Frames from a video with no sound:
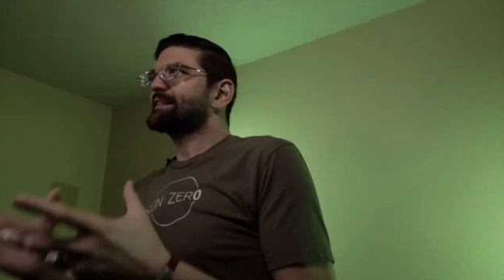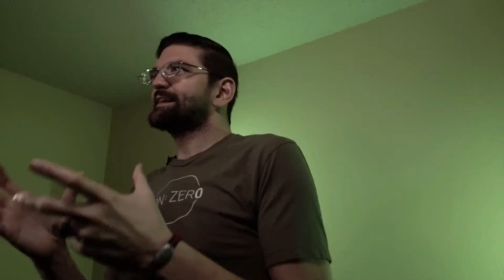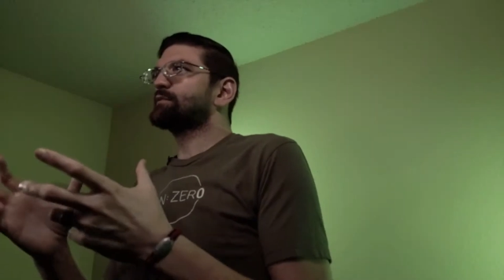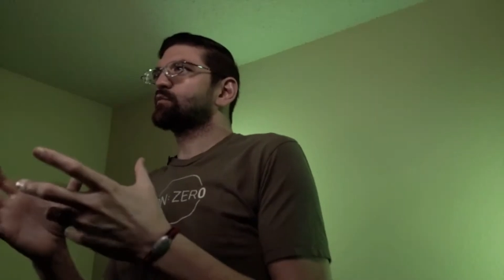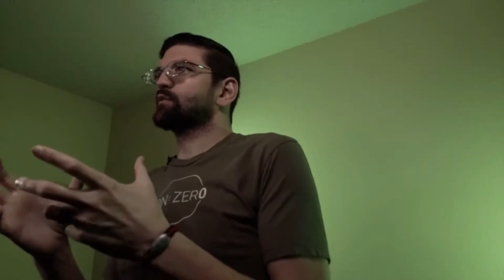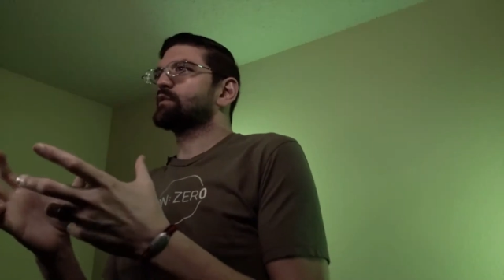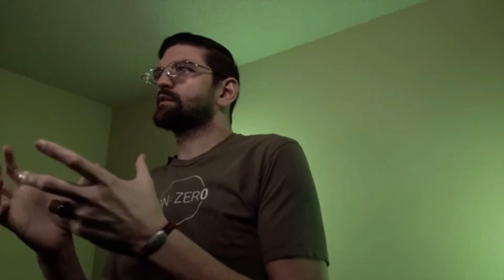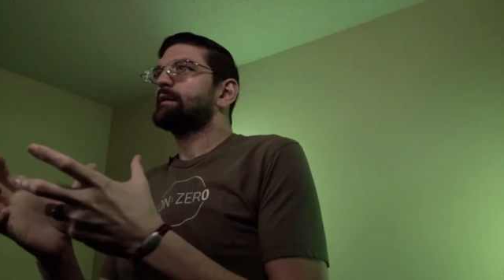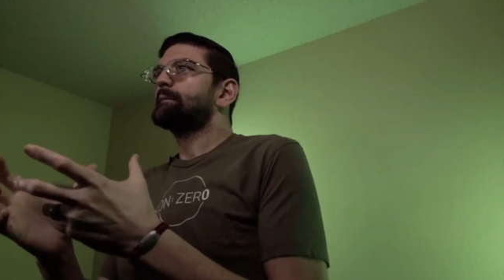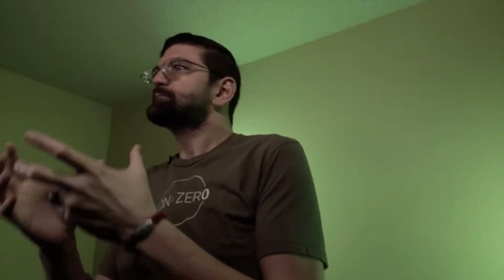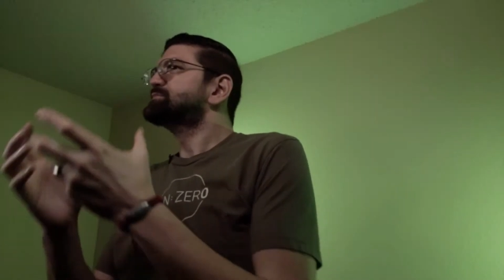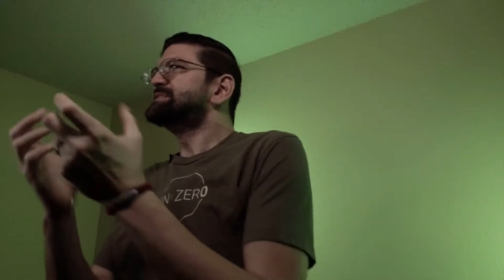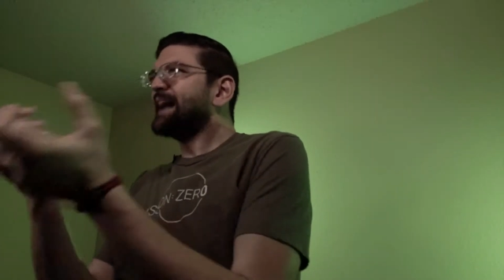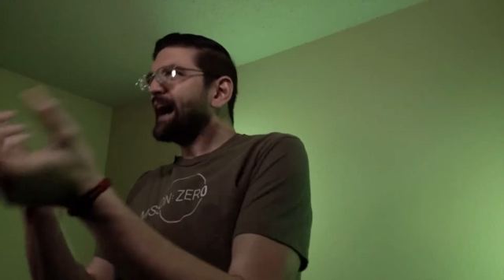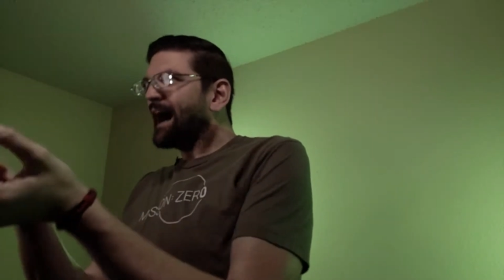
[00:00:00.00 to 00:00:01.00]
that were
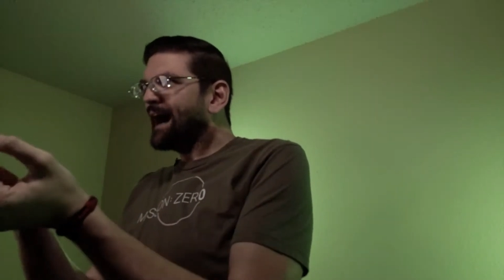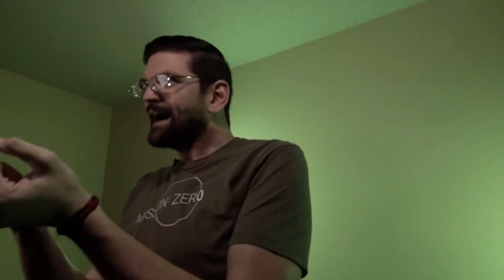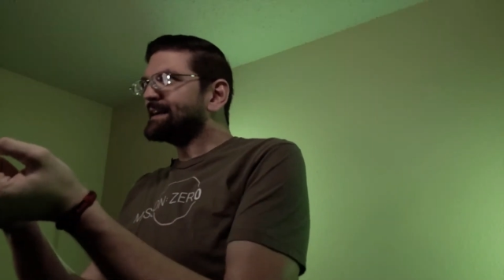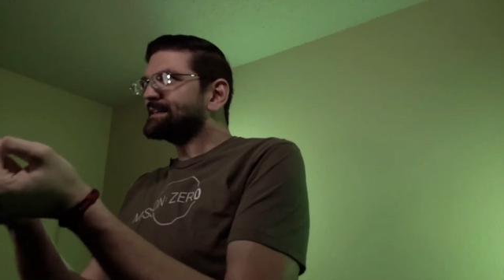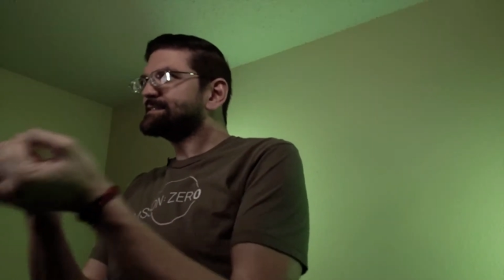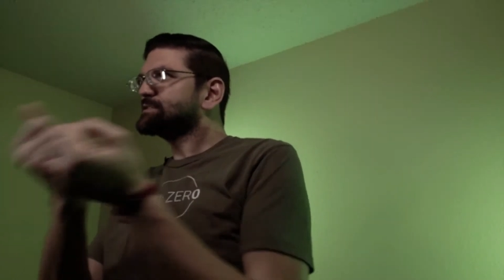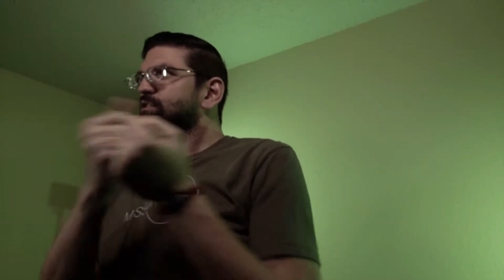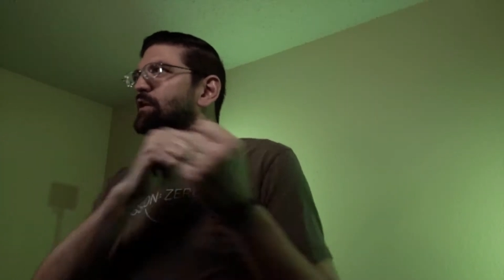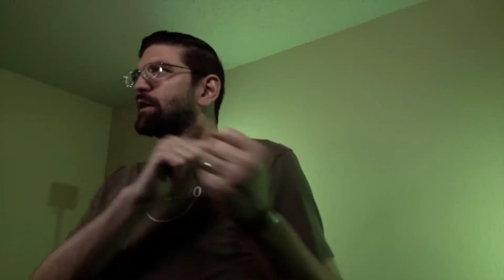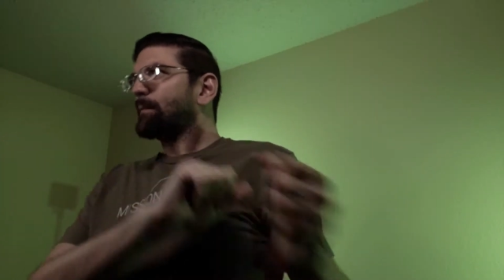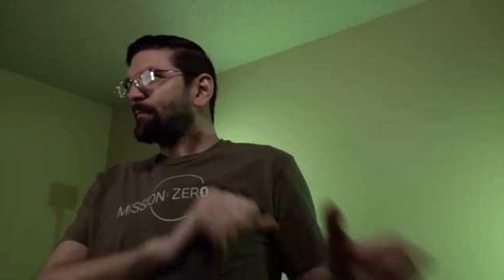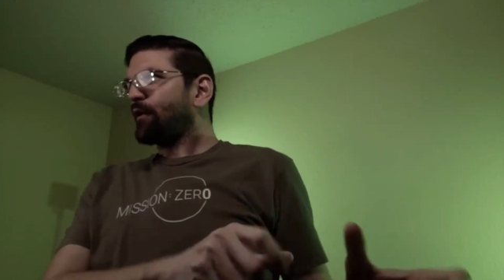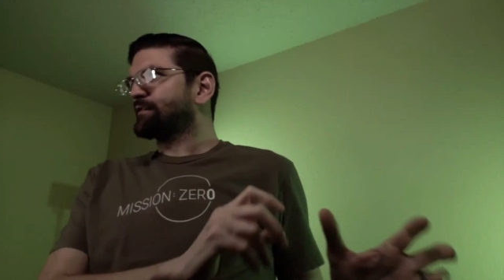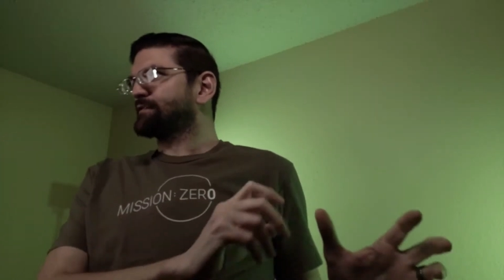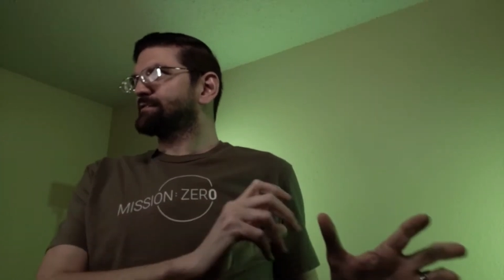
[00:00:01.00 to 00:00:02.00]
not
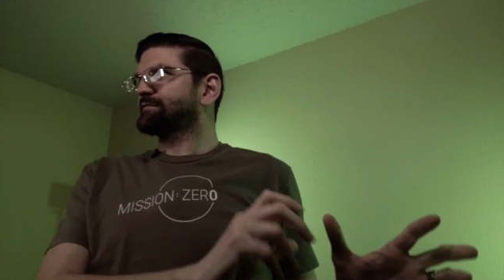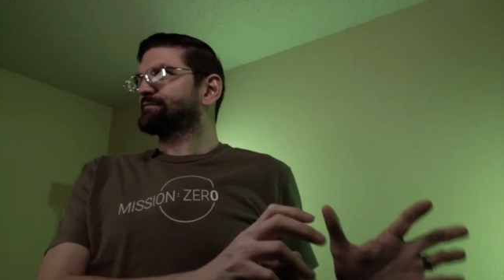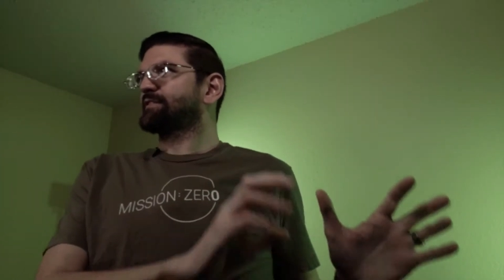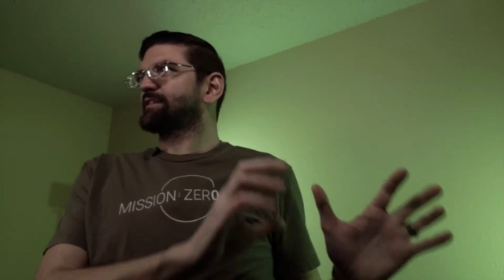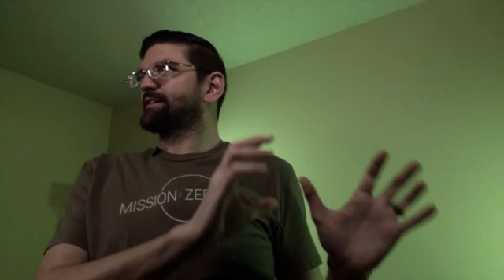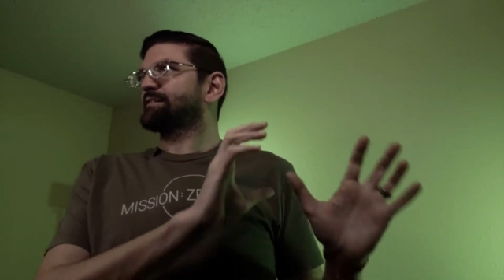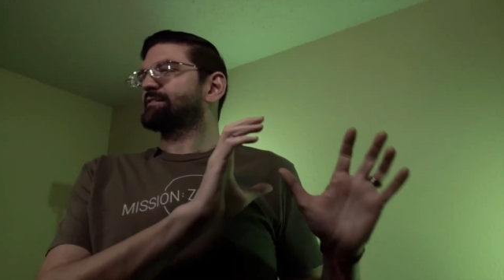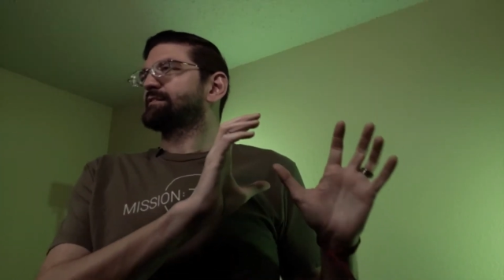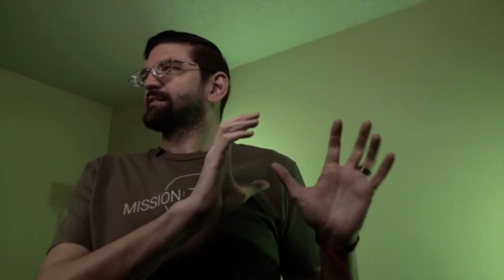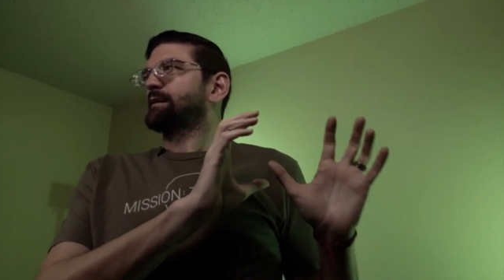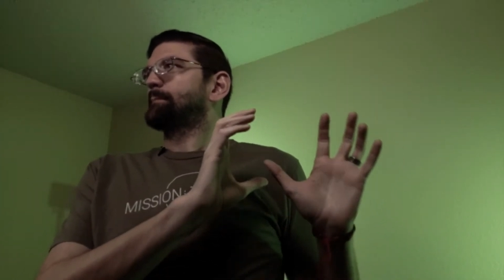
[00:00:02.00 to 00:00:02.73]
part of the